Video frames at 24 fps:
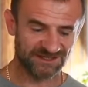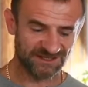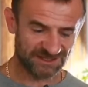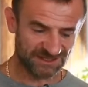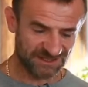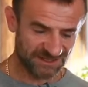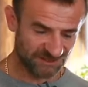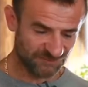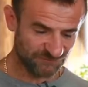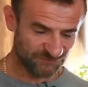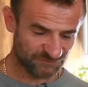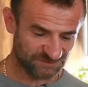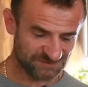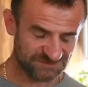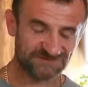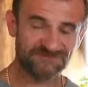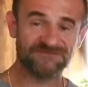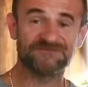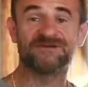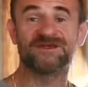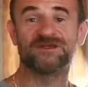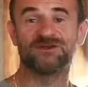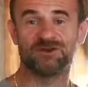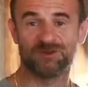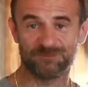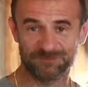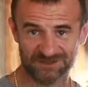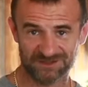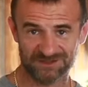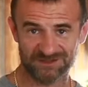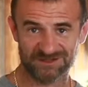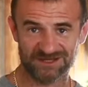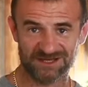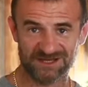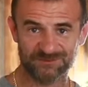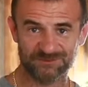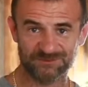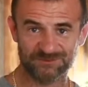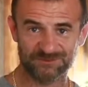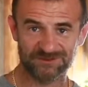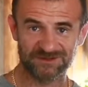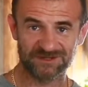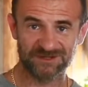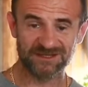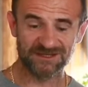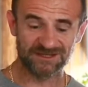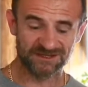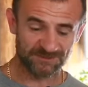It was phenomenal cup.
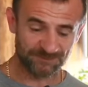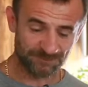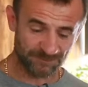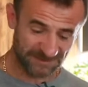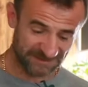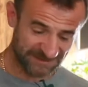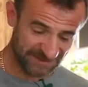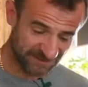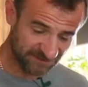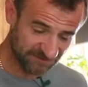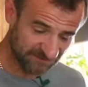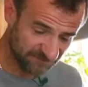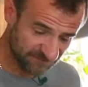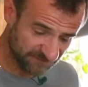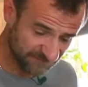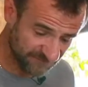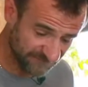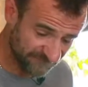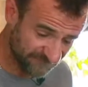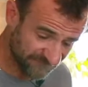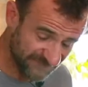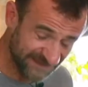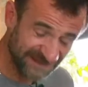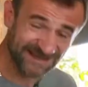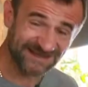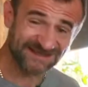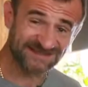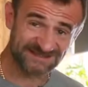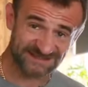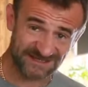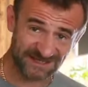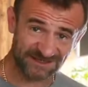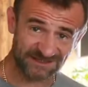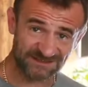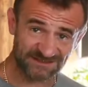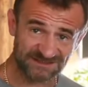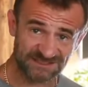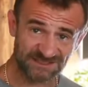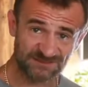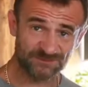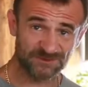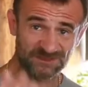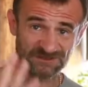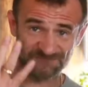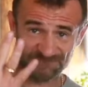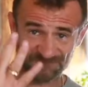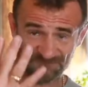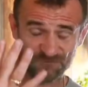But then we had a second sip
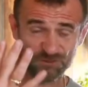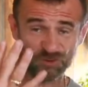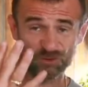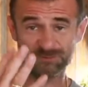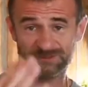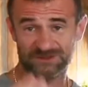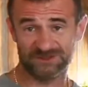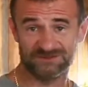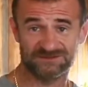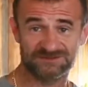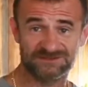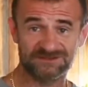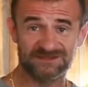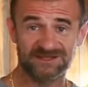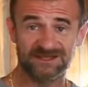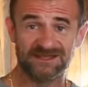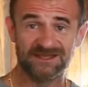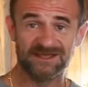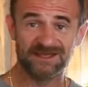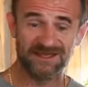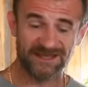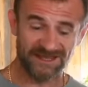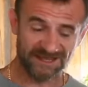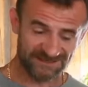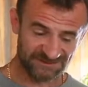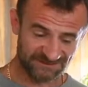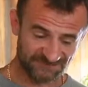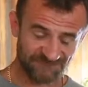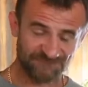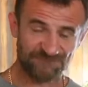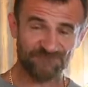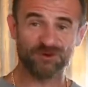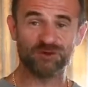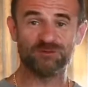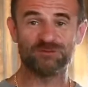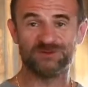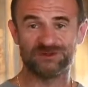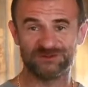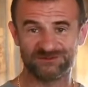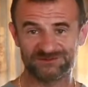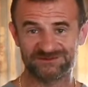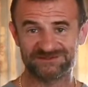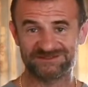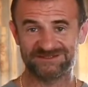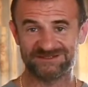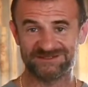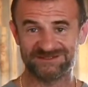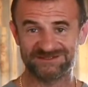at 4 minutes. And the 4
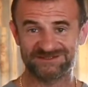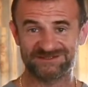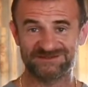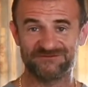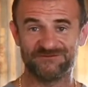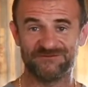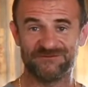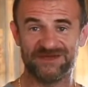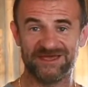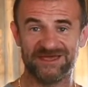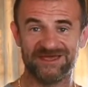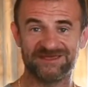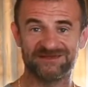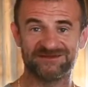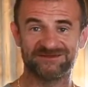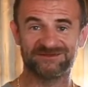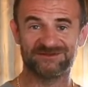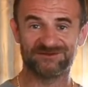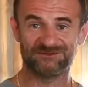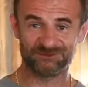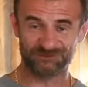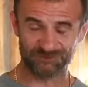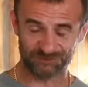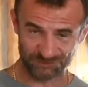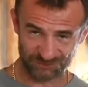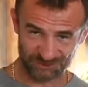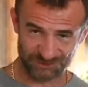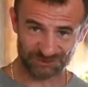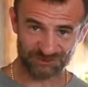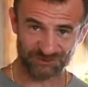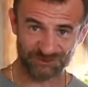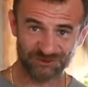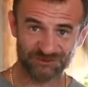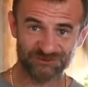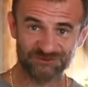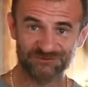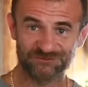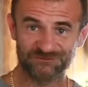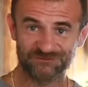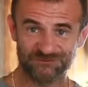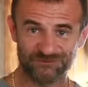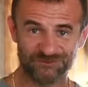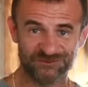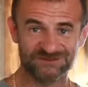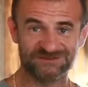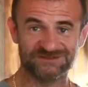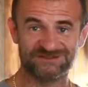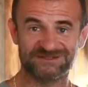minutes is where Ruiro
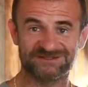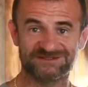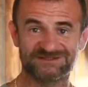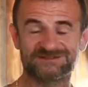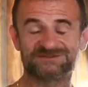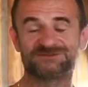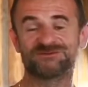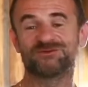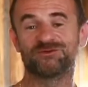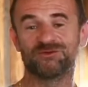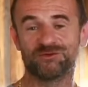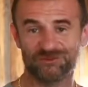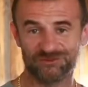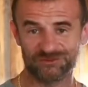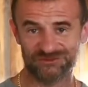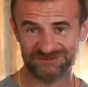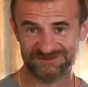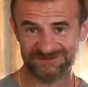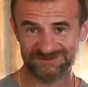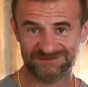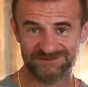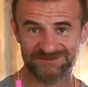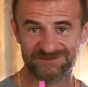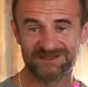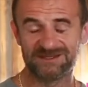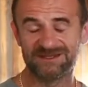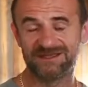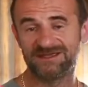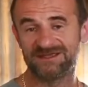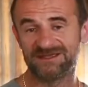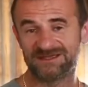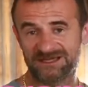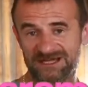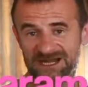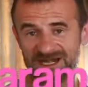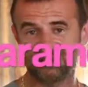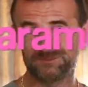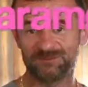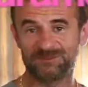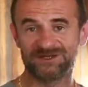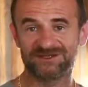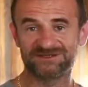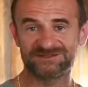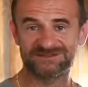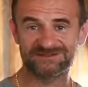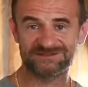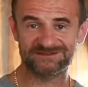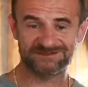was just gorgeous.
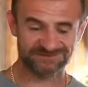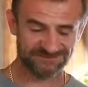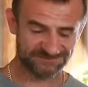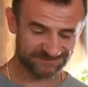Caramels,